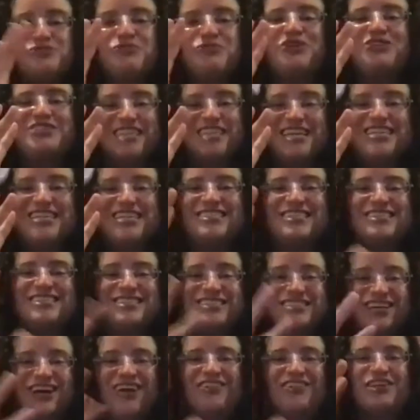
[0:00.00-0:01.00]
rotate as a
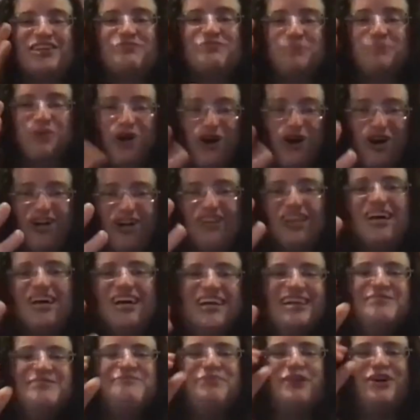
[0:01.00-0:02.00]
solid ball.
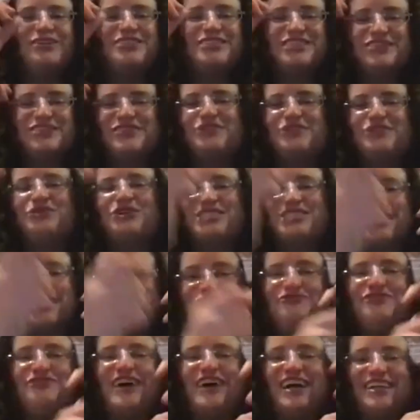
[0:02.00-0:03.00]
Parts of it
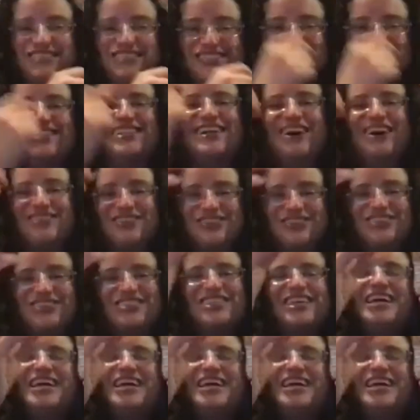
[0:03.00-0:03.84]
rotate faster than others.